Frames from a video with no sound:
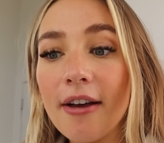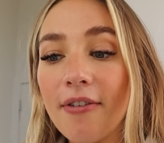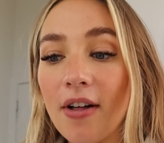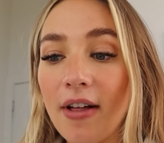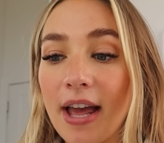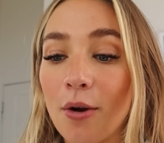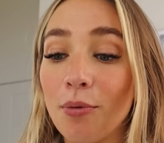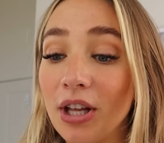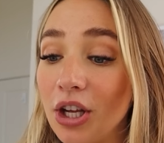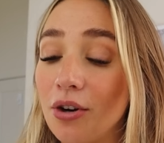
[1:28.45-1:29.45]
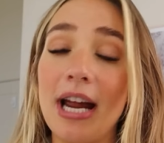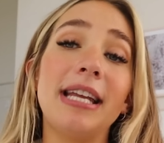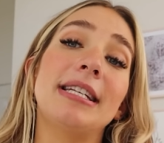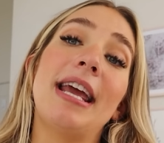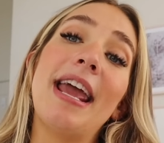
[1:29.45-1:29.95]
I felt like really
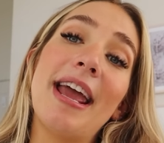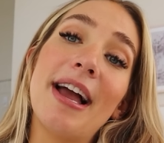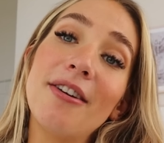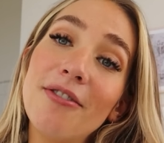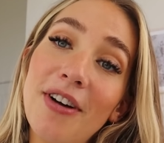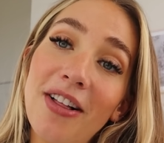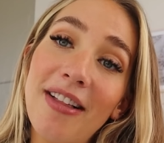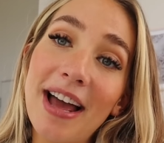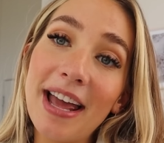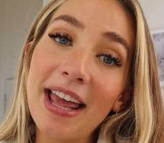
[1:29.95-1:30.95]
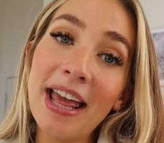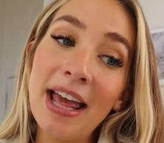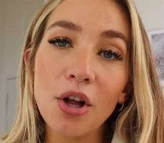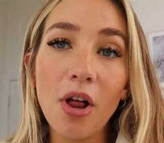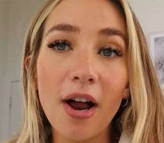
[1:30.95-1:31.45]
great and felt like
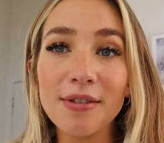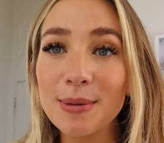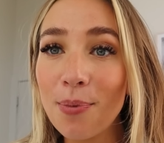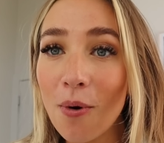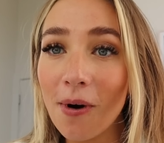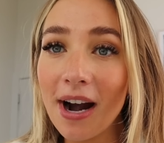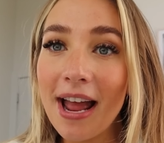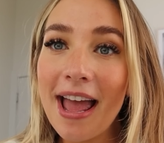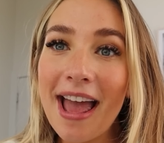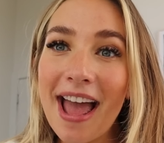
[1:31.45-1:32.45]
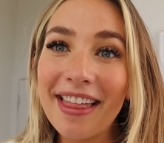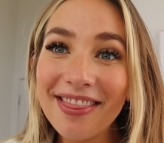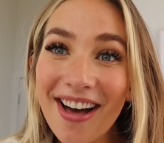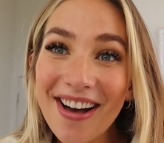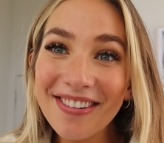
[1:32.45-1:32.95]
a lot of support
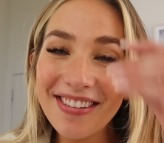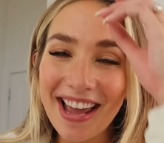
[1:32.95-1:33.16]
and love